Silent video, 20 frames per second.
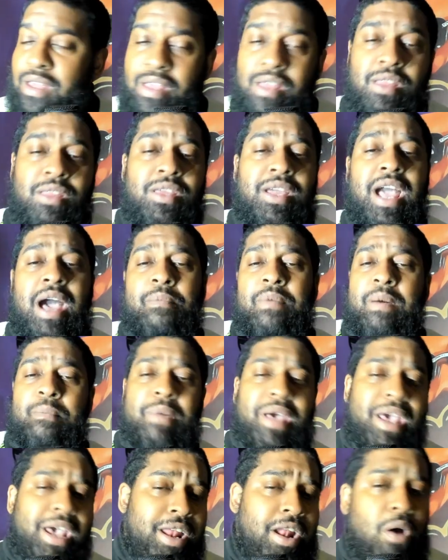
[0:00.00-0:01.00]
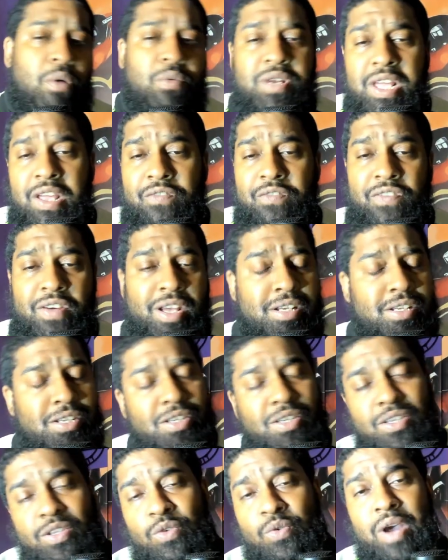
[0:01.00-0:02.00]
You got my man on defense.
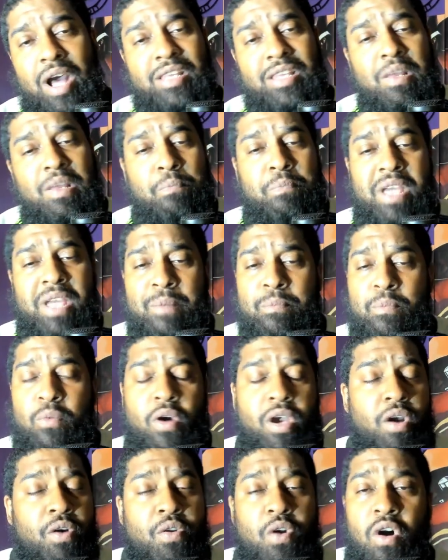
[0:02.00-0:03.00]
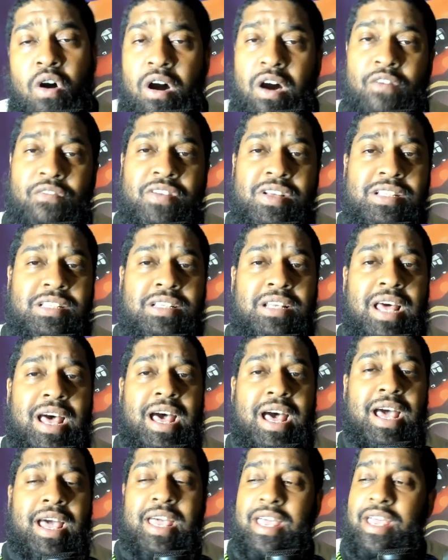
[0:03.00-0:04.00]
You got the big boy on the offensive
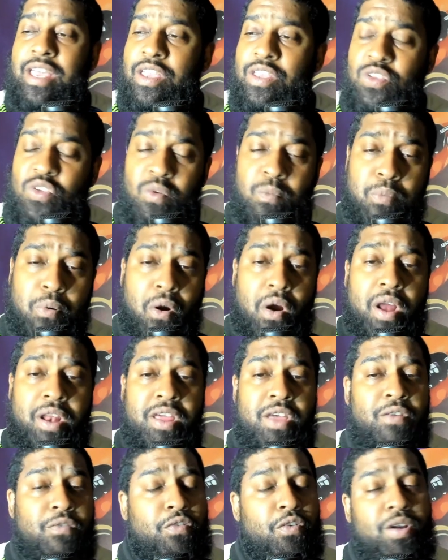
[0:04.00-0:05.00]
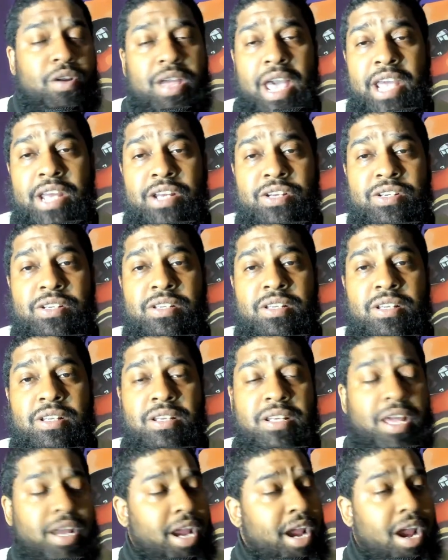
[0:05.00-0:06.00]
line. You brought in free agents.
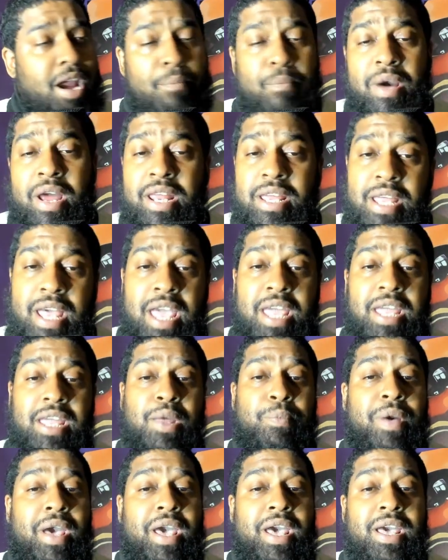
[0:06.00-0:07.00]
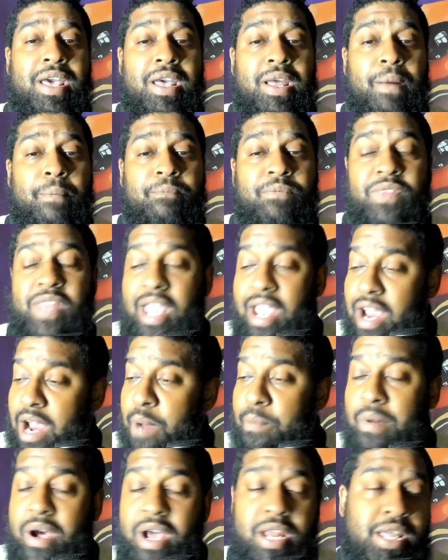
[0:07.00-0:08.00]
Like, everybody can't get paid.
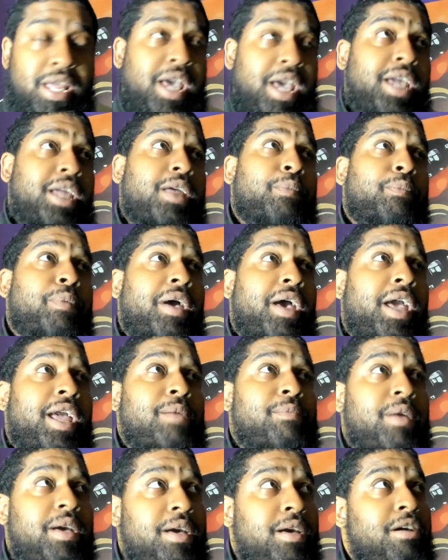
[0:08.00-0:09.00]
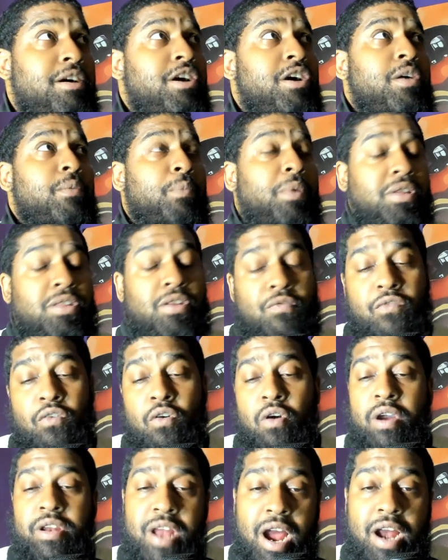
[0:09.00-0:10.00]
Everybody can't get paid, man. But the
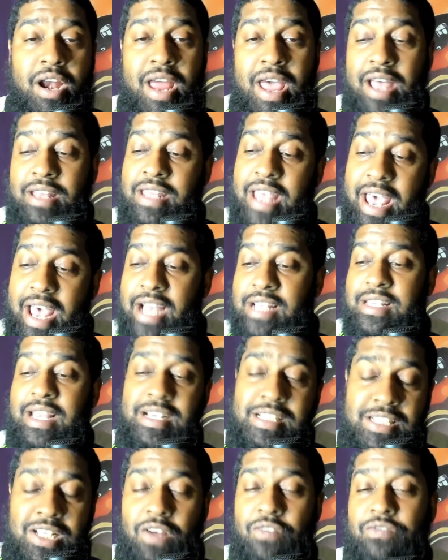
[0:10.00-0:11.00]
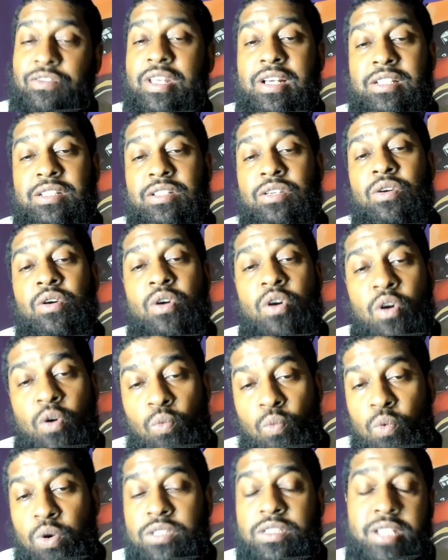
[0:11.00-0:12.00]
49ers have to ask themselves this
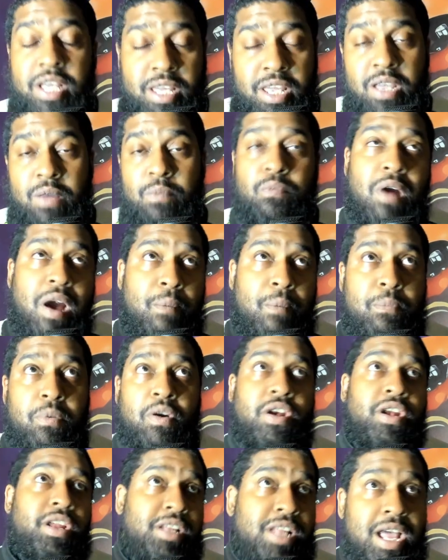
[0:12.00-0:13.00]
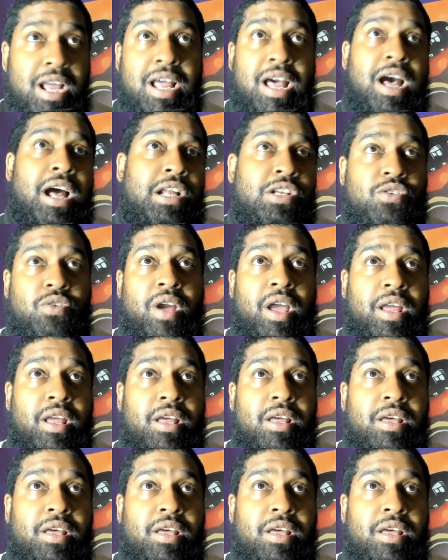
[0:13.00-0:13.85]
once they get Brock Purdy that contract.